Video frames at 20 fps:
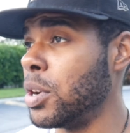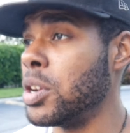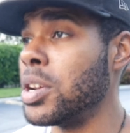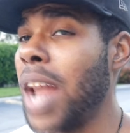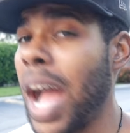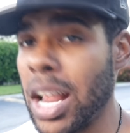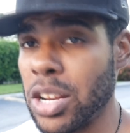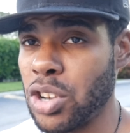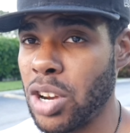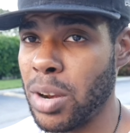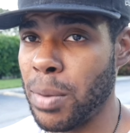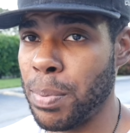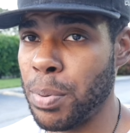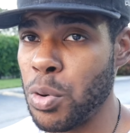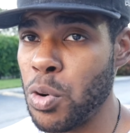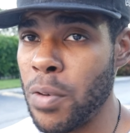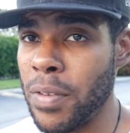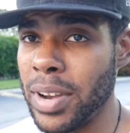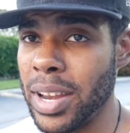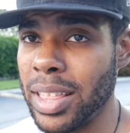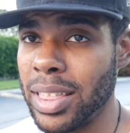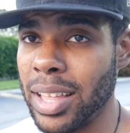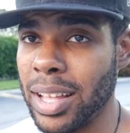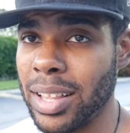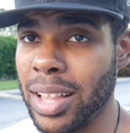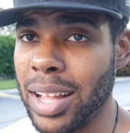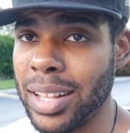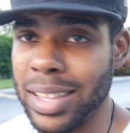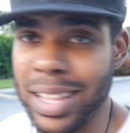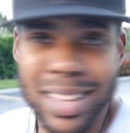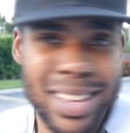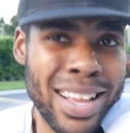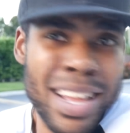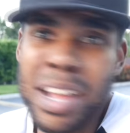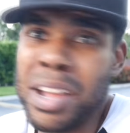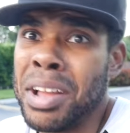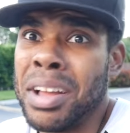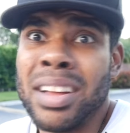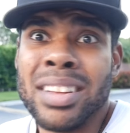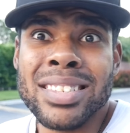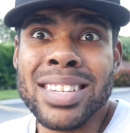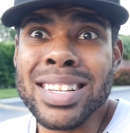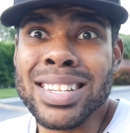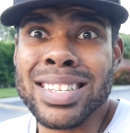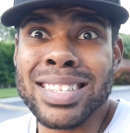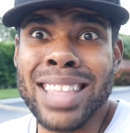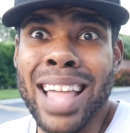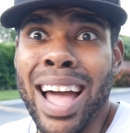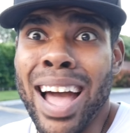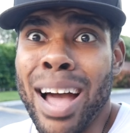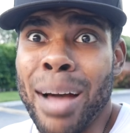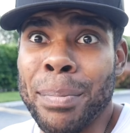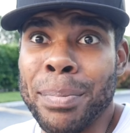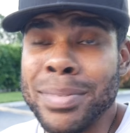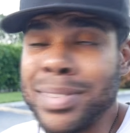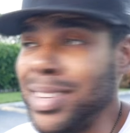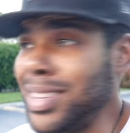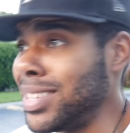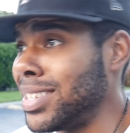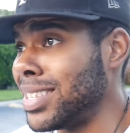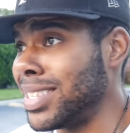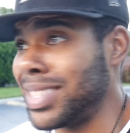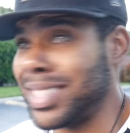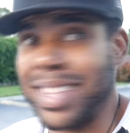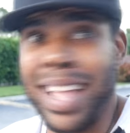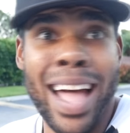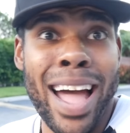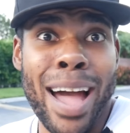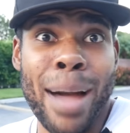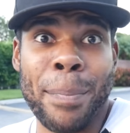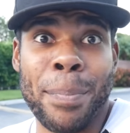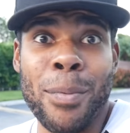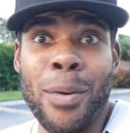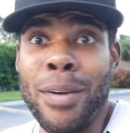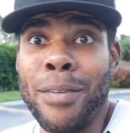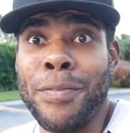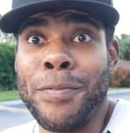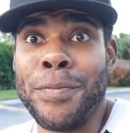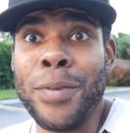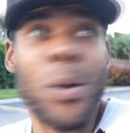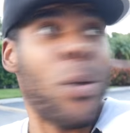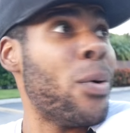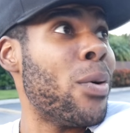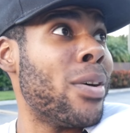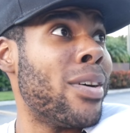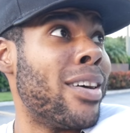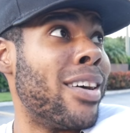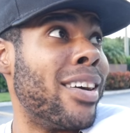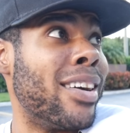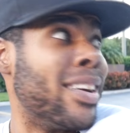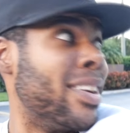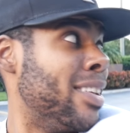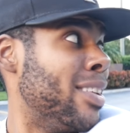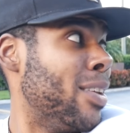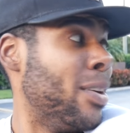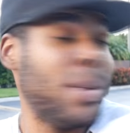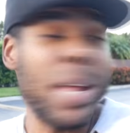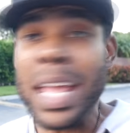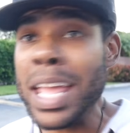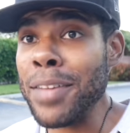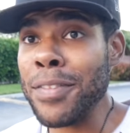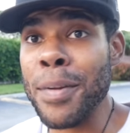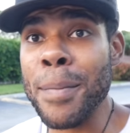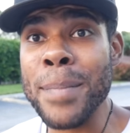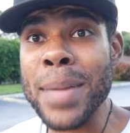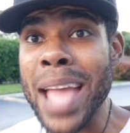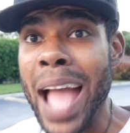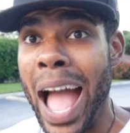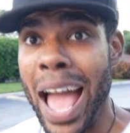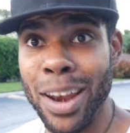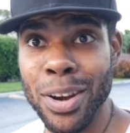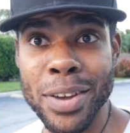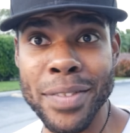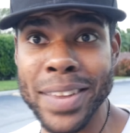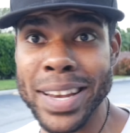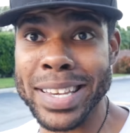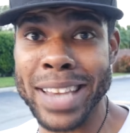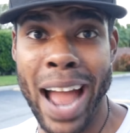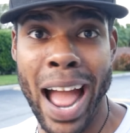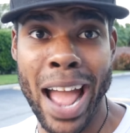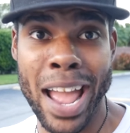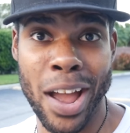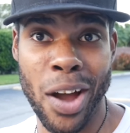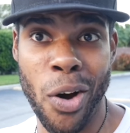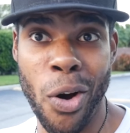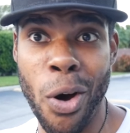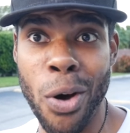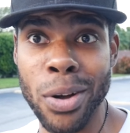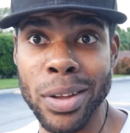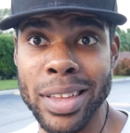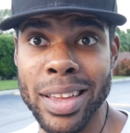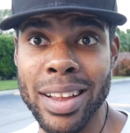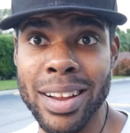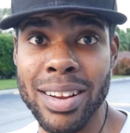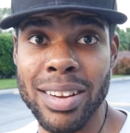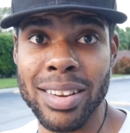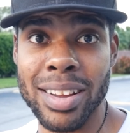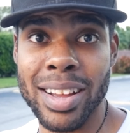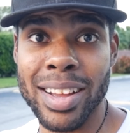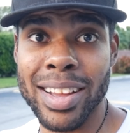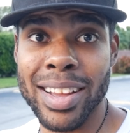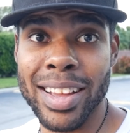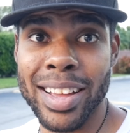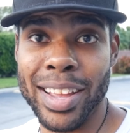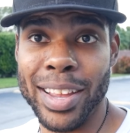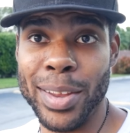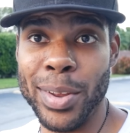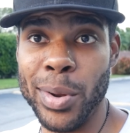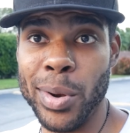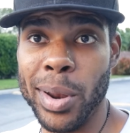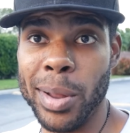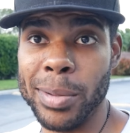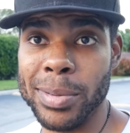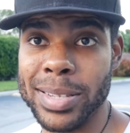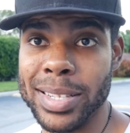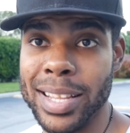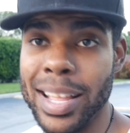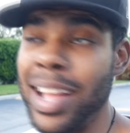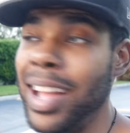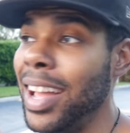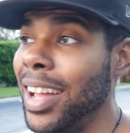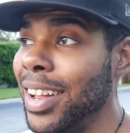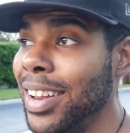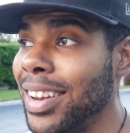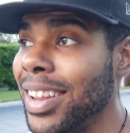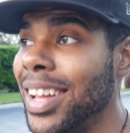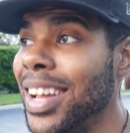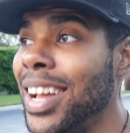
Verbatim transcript: you're not trying to prove anything like that, just stop. Just stop. up. What for? You know, even me, I don't even diet all year. You know what I'm saying?